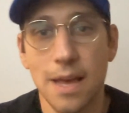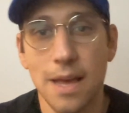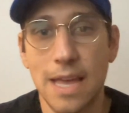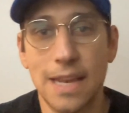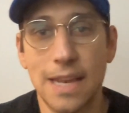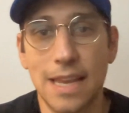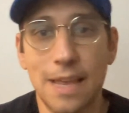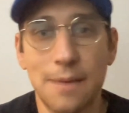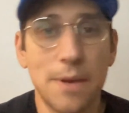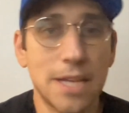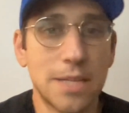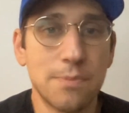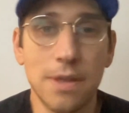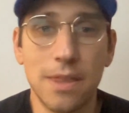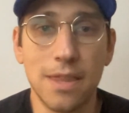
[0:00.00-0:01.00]
And it
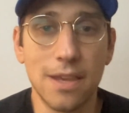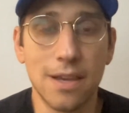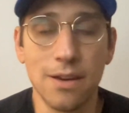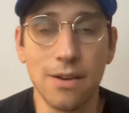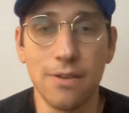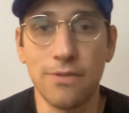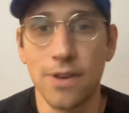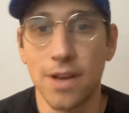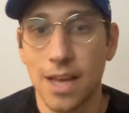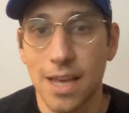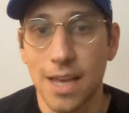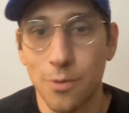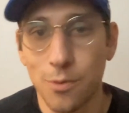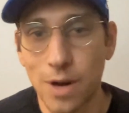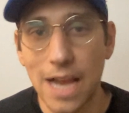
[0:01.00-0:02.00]
makes me think of
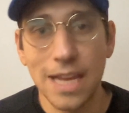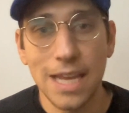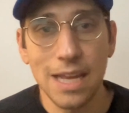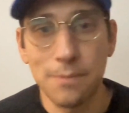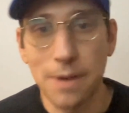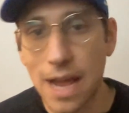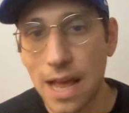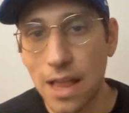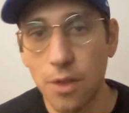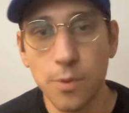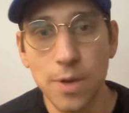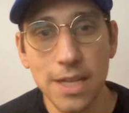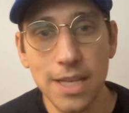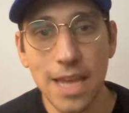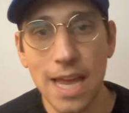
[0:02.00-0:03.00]
when I get my
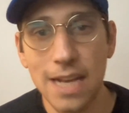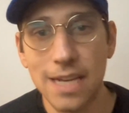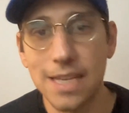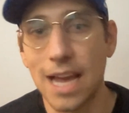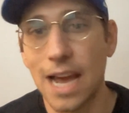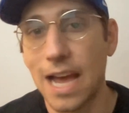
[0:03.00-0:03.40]
Halloween candy.